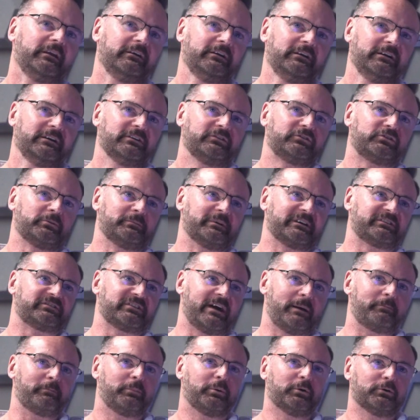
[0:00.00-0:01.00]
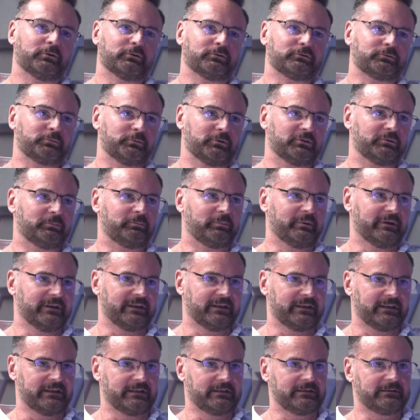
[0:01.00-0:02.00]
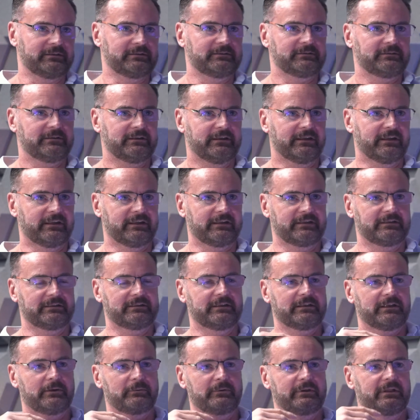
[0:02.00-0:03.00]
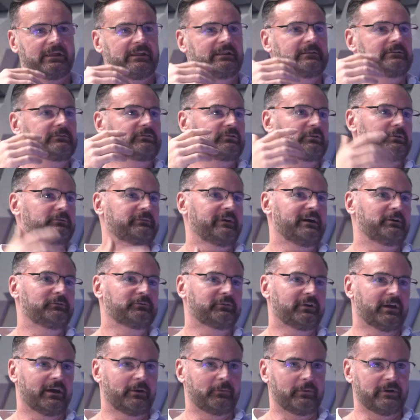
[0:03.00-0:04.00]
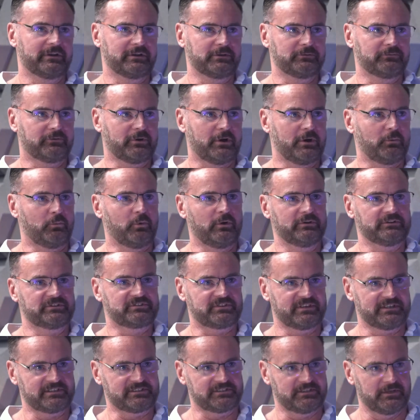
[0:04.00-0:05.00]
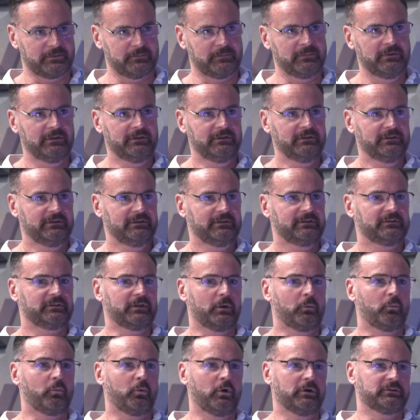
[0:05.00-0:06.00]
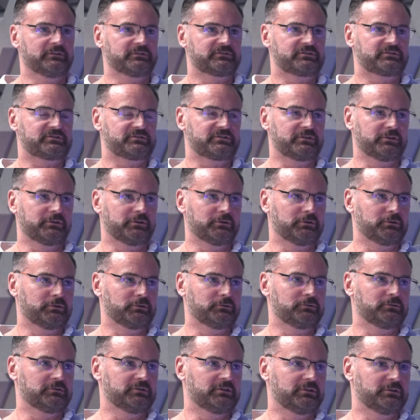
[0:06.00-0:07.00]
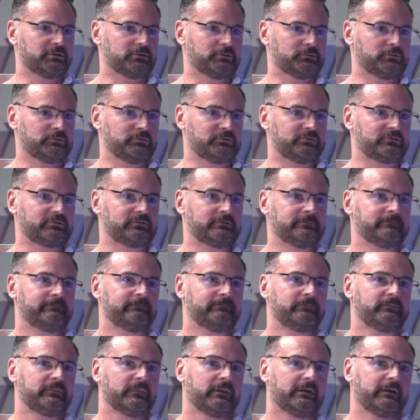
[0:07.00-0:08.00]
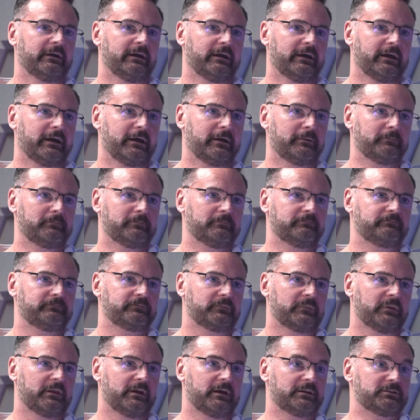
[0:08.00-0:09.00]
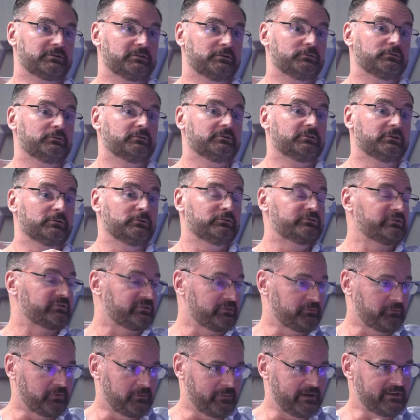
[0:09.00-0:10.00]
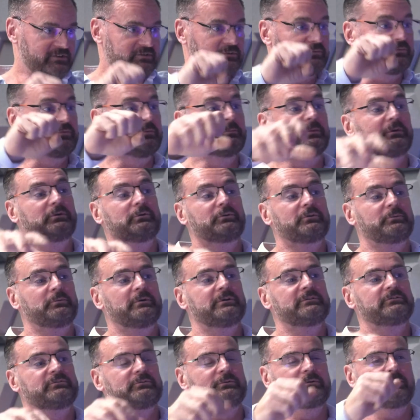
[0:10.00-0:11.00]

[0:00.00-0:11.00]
some examples would be, in sort of healthcare, when you've got one system that wants to use a user's information from another one. So it